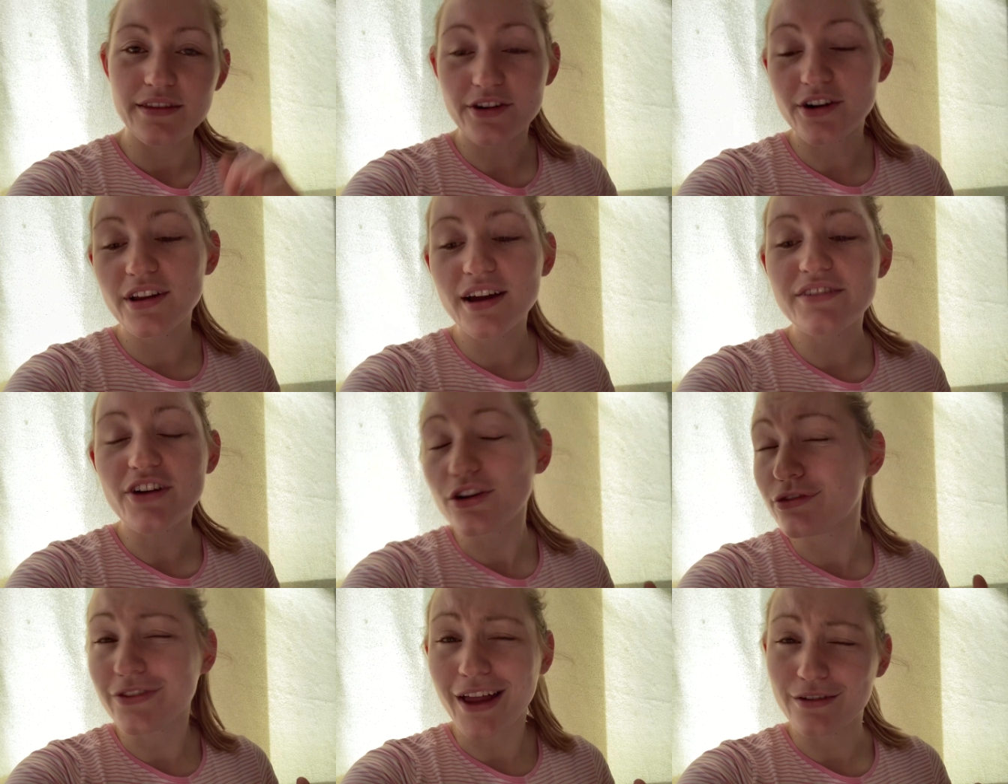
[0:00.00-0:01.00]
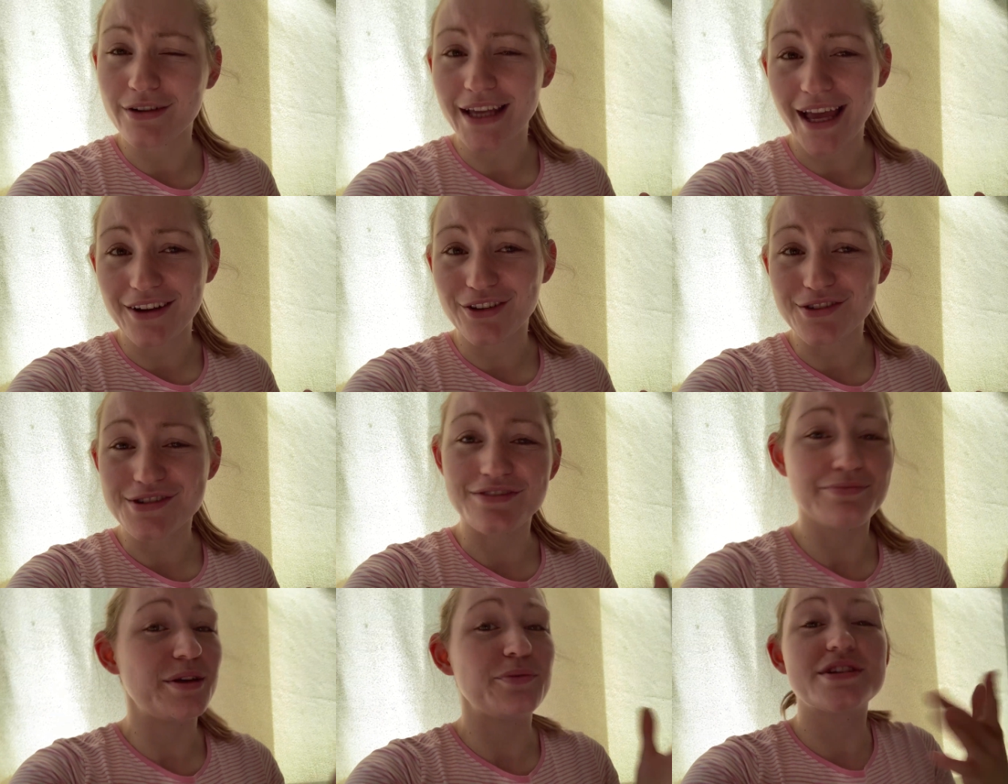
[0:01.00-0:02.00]
There are a lot of unflattering angles
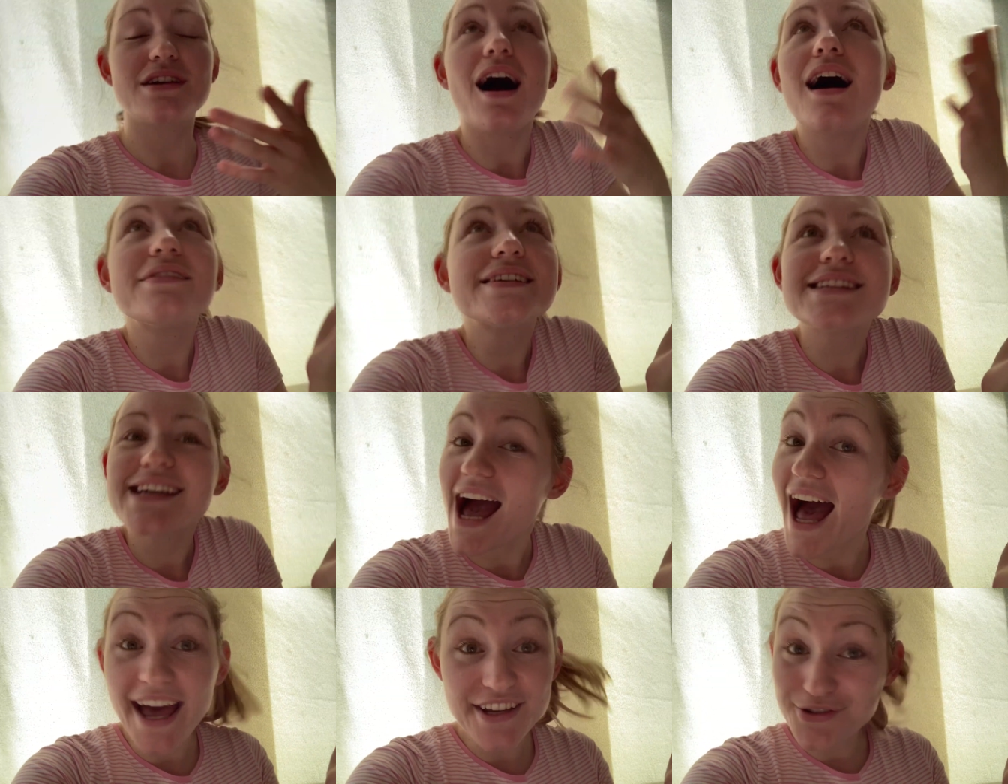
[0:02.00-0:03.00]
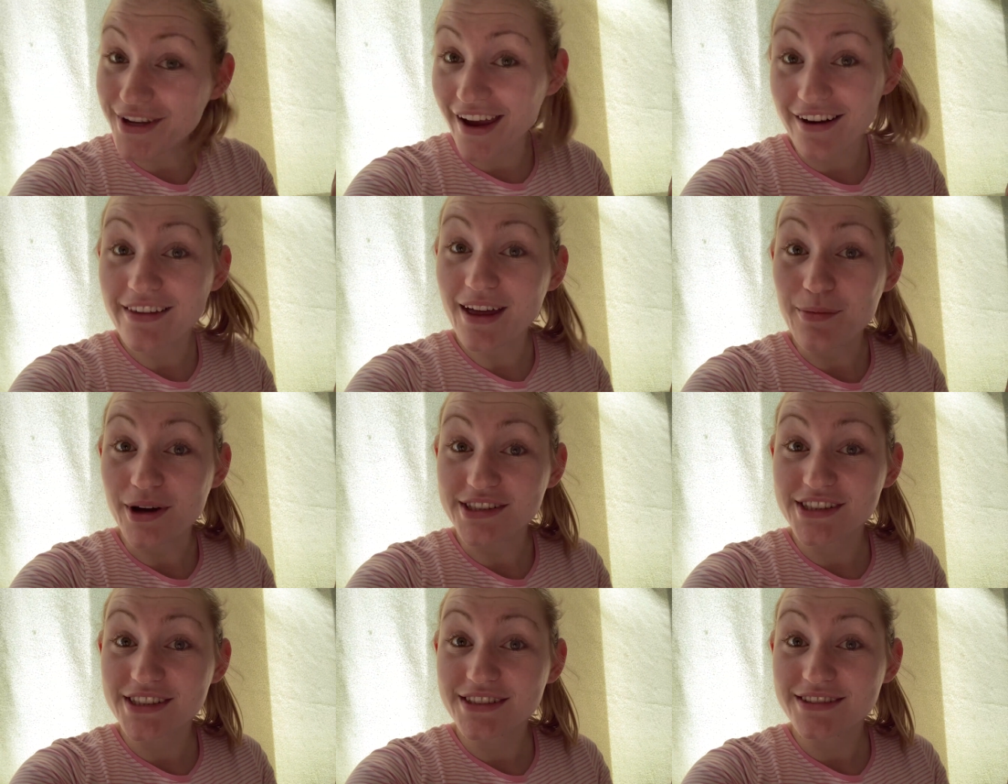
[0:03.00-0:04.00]
of me, which obviously I don't care that
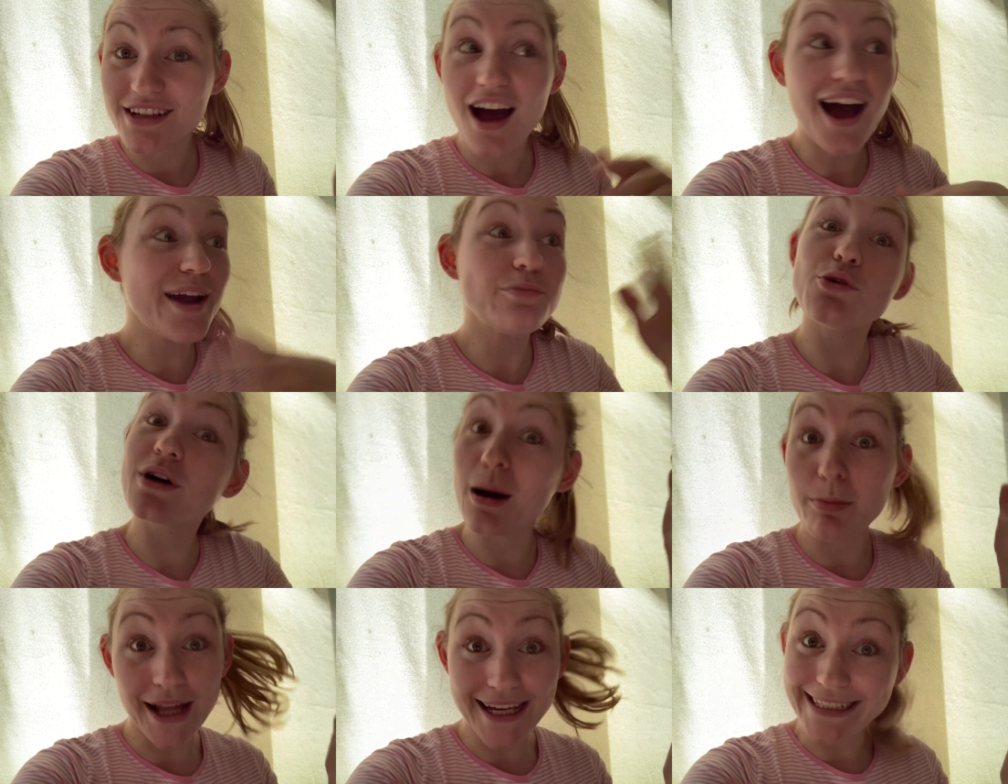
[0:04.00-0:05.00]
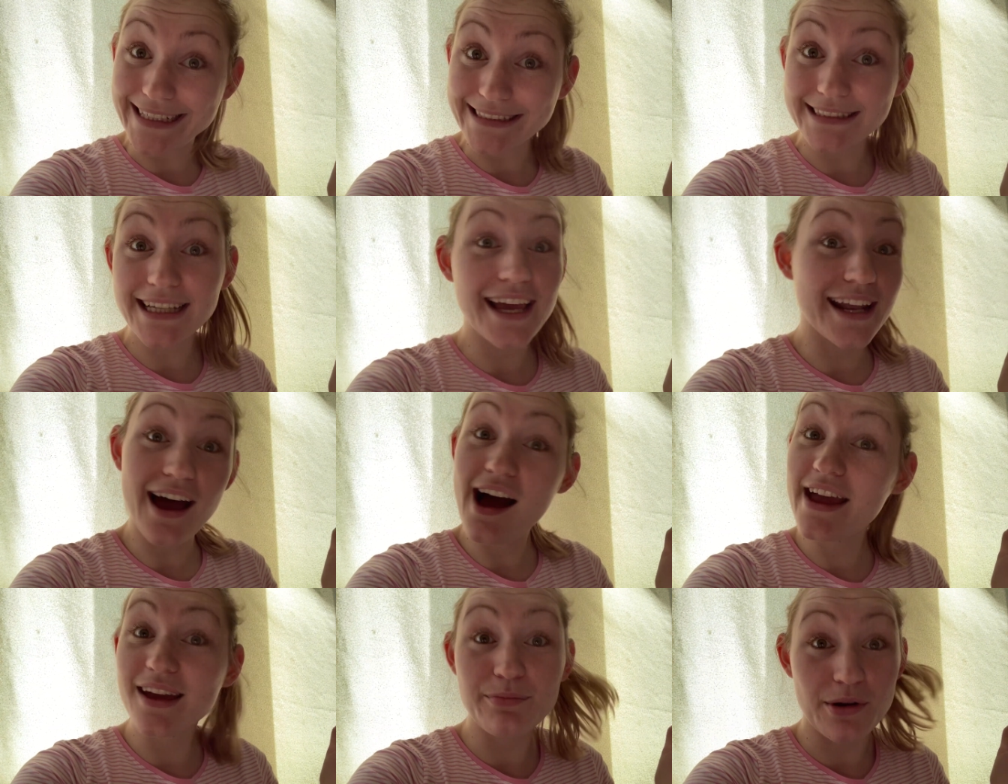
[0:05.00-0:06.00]
much. I woke up like this and
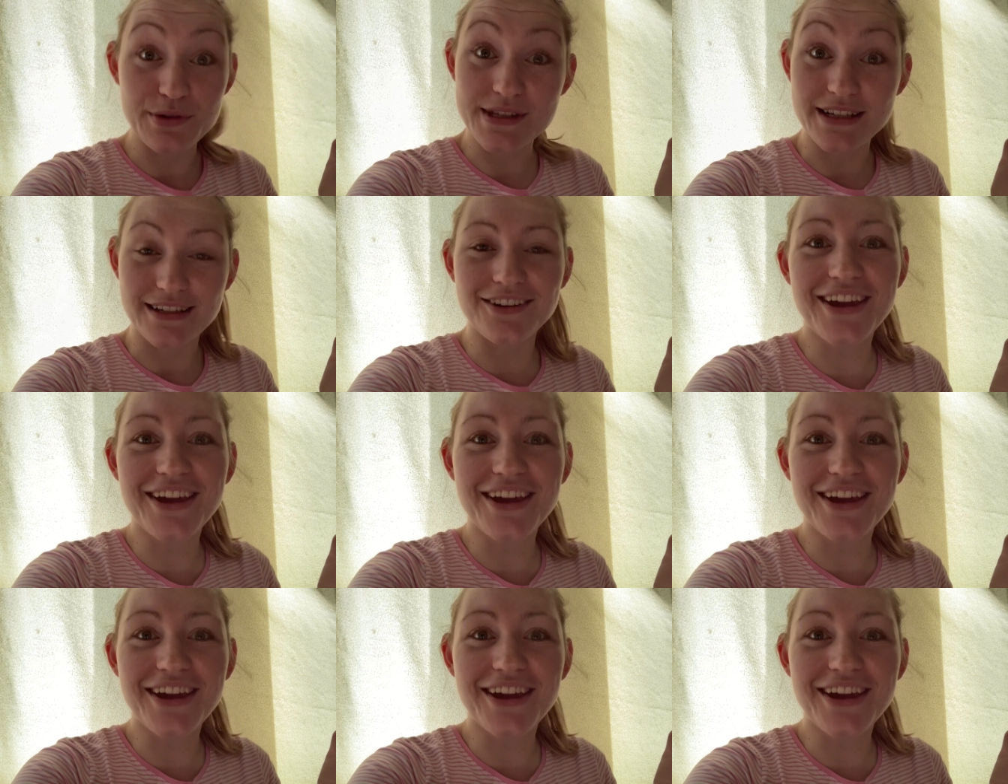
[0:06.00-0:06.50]
I am posting,